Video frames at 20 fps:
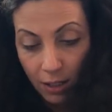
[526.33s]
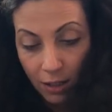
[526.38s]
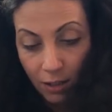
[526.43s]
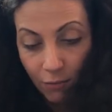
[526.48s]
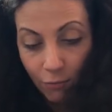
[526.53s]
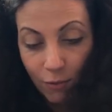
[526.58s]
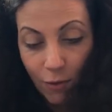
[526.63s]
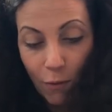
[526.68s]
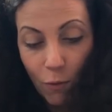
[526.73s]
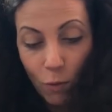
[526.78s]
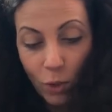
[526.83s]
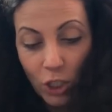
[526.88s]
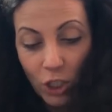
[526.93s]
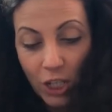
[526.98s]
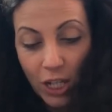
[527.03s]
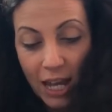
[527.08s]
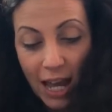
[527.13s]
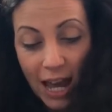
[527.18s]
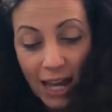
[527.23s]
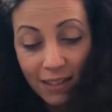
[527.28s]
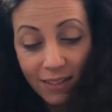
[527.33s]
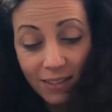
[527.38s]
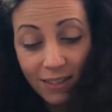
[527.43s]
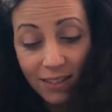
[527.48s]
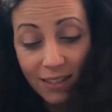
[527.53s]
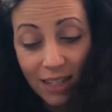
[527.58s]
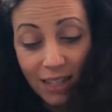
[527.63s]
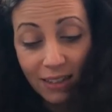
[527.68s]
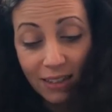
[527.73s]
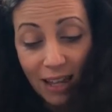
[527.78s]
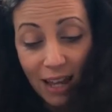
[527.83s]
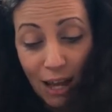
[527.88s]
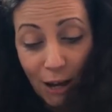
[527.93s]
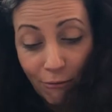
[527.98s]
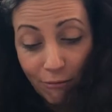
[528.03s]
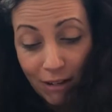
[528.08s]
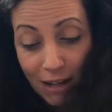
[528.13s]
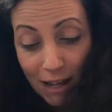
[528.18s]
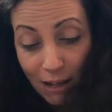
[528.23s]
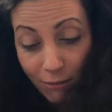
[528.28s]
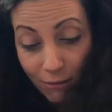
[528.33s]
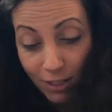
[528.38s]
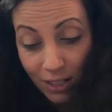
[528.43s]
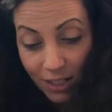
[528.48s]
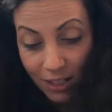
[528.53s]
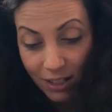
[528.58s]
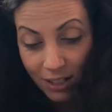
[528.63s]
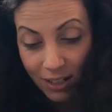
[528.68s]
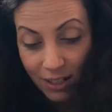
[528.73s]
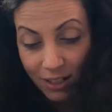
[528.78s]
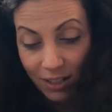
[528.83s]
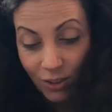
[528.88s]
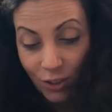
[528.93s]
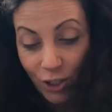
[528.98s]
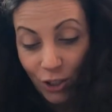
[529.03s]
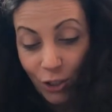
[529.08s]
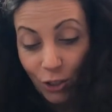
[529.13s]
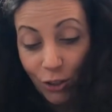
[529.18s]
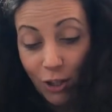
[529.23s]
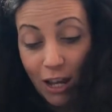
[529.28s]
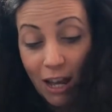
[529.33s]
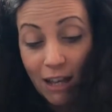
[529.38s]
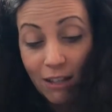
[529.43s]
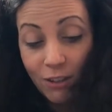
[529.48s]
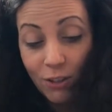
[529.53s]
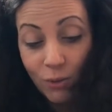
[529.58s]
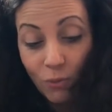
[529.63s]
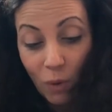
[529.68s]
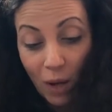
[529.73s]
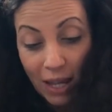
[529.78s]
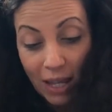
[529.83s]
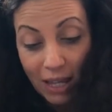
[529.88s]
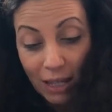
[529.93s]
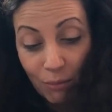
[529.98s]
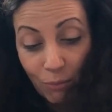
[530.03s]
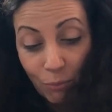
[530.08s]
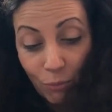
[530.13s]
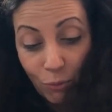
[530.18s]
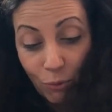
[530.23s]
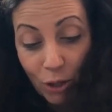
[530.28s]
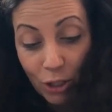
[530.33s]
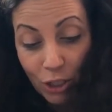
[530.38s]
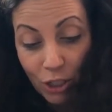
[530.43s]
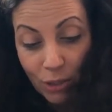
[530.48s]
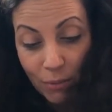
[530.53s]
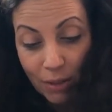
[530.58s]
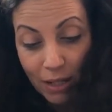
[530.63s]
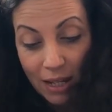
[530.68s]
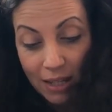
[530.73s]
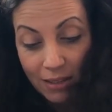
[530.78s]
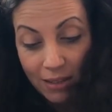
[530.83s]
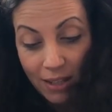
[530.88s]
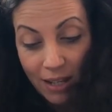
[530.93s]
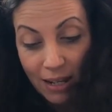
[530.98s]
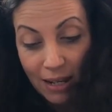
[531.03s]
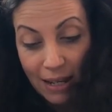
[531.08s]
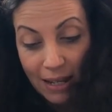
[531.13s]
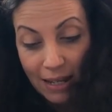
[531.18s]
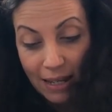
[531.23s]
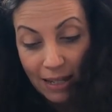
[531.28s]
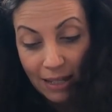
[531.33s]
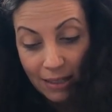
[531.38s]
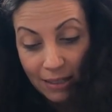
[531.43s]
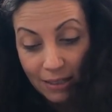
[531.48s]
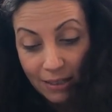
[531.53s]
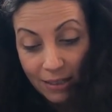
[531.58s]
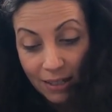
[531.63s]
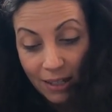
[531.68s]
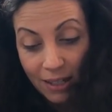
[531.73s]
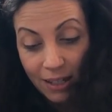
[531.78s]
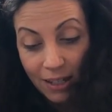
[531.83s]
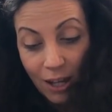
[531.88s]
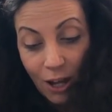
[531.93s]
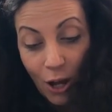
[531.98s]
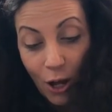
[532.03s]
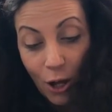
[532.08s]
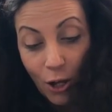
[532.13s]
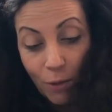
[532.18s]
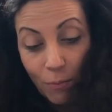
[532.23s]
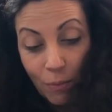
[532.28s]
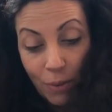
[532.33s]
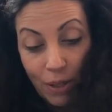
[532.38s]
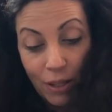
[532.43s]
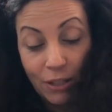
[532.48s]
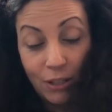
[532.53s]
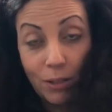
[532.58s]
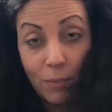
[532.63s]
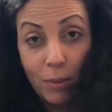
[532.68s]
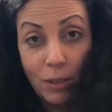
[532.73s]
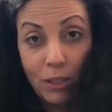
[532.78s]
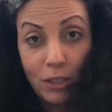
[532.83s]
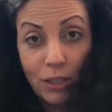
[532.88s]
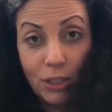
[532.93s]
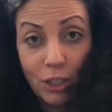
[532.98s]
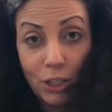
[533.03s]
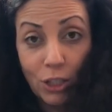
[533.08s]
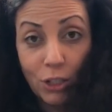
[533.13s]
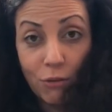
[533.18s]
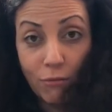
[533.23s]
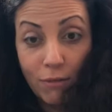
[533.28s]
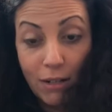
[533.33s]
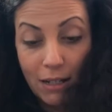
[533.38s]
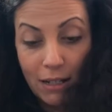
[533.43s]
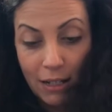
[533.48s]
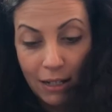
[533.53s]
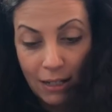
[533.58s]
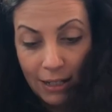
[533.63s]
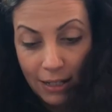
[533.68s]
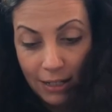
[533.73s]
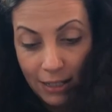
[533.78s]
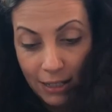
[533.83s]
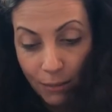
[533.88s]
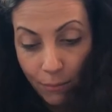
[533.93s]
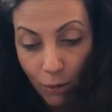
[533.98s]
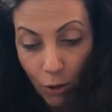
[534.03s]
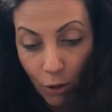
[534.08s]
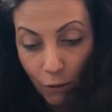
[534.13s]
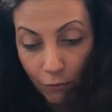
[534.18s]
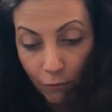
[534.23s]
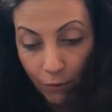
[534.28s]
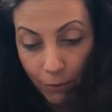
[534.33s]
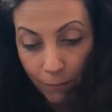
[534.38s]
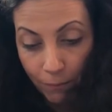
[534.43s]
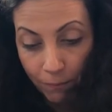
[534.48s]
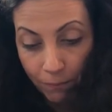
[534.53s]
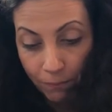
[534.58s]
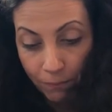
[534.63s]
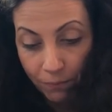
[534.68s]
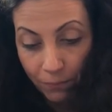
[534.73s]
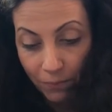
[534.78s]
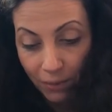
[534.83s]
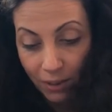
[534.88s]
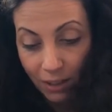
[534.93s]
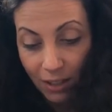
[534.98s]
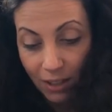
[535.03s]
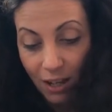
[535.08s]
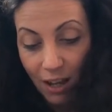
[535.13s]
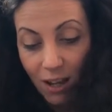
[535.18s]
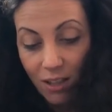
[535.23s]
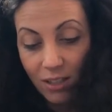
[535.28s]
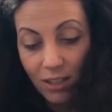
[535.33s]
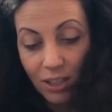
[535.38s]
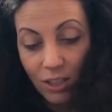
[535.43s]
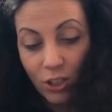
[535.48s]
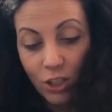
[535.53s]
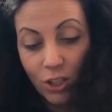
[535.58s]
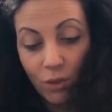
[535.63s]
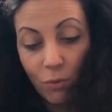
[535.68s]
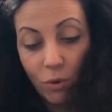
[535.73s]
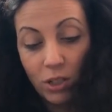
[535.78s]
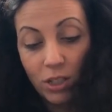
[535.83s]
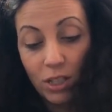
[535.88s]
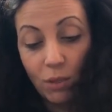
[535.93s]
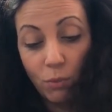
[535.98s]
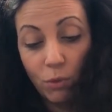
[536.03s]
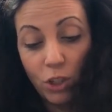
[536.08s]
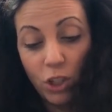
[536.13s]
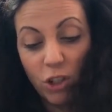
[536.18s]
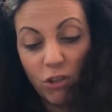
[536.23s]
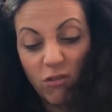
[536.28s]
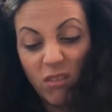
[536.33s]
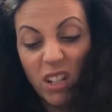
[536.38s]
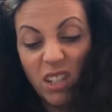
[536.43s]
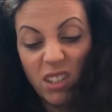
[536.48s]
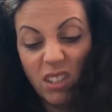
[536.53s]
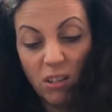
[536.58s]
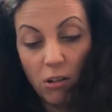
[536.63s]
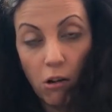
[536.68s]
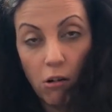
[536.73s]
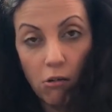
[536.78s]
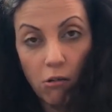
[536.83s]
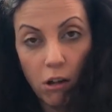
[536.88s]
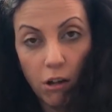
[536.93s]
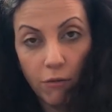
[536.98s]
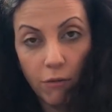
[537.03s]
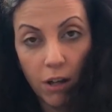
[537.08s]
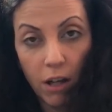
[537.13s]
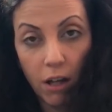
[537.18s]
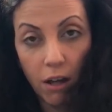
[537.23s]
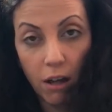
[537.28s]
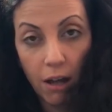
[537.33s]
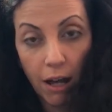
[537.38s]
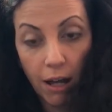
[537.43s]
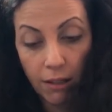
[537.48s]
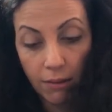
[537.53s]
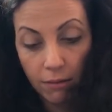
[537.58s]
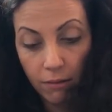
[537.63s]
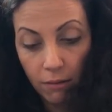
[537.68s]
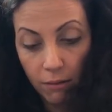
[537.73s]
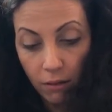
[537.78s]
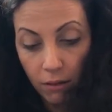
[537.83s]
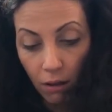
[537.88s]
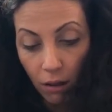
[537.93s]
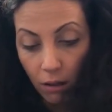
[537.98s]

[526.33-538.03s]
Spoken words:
River wished she hadn't said that out loud. She took her hands away and brushed them against her leggings, hoping to be discreetly cleaning them off. The last thing she wanted was tree snot all over her hands.